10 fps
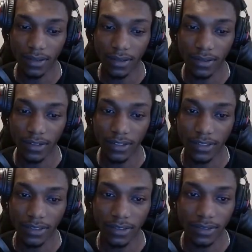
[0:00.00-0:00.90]
we're
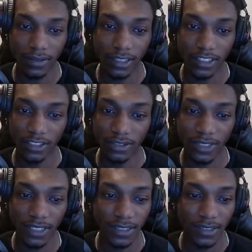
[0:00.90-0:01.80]
just gonna match
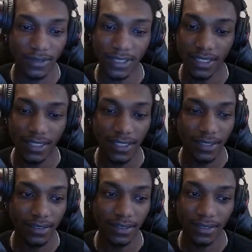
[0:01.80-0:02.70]
straight. When it
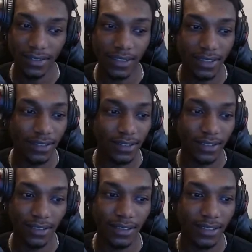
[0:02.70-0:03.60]
hits, it is
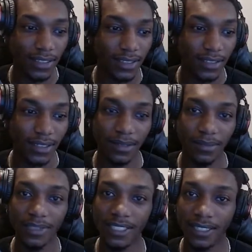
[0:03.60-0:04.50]
gonna hit.
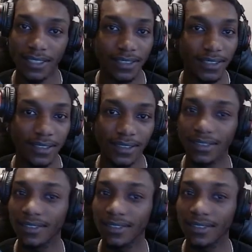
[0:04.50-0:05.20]
I'm telling you.